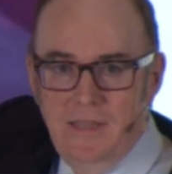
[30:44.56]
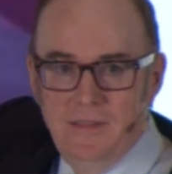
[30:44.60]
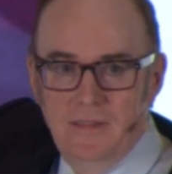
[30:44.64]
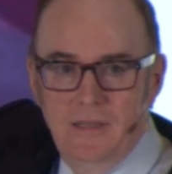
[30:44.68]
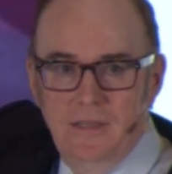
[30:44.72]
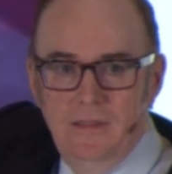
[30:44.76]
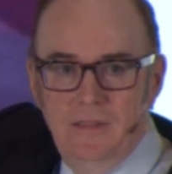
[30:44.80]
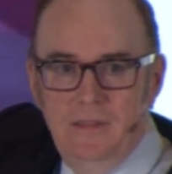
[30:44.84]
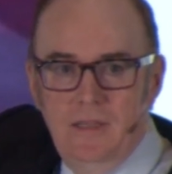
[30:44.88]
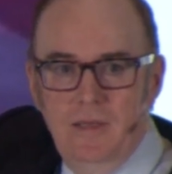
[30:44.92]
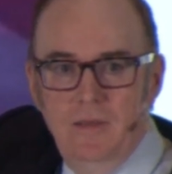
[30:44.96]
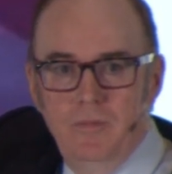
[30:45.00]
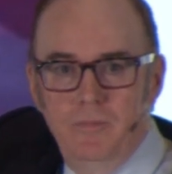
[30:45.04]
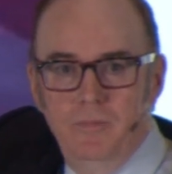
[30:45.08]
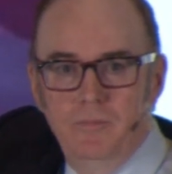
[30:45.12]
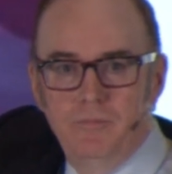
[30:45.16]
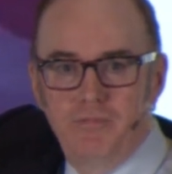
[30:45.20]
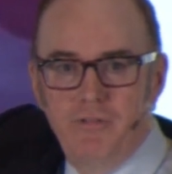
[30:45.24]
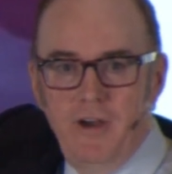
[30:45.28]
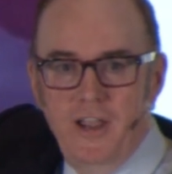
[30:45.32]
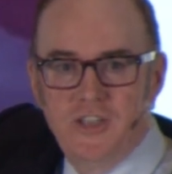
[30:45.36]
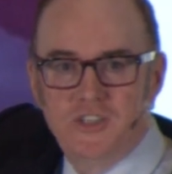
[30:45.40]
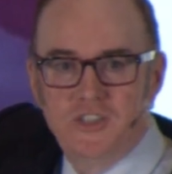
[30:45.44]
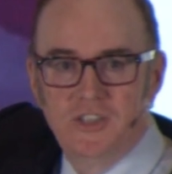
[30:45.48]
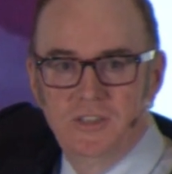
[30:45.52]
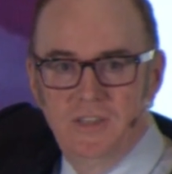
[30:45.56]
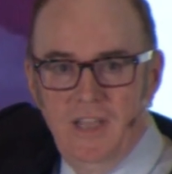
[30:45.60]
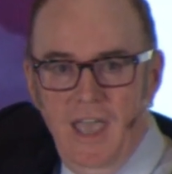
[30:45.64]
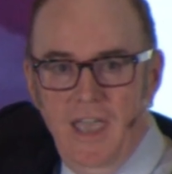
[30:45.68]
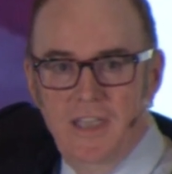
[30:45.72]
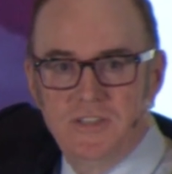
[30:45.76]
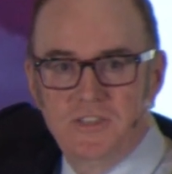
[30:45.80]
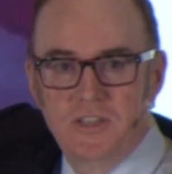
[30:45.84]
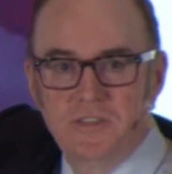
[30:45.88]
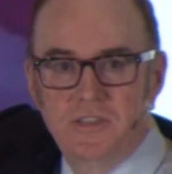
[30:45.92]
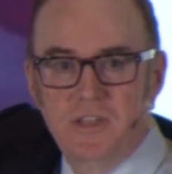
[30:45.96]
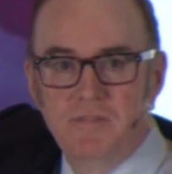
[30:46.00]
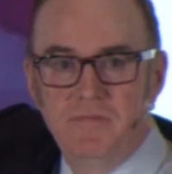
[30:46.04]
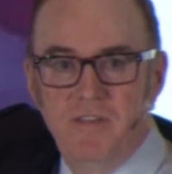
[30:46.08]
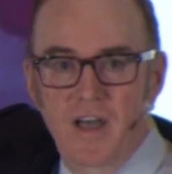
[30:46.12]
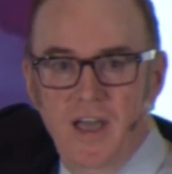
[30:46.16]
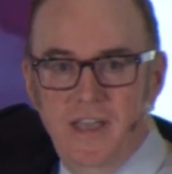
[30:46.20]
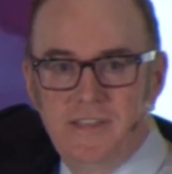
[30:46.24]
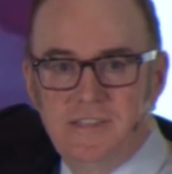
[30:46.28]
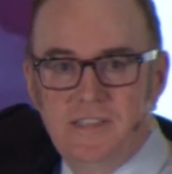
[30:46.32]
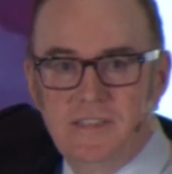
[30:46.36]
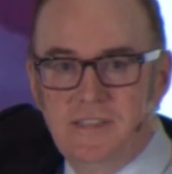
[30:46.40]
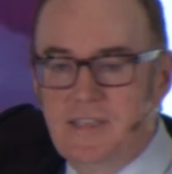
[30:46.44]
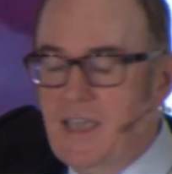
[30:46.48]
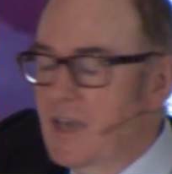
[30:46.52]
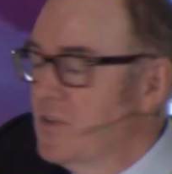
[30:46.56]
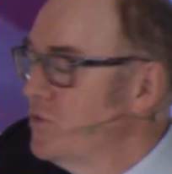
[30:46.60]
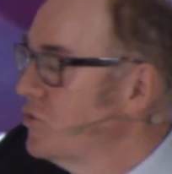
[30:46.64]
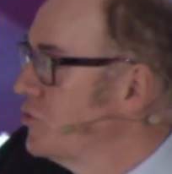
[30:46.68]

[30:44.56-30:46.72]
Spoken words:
get the impression that it's a divided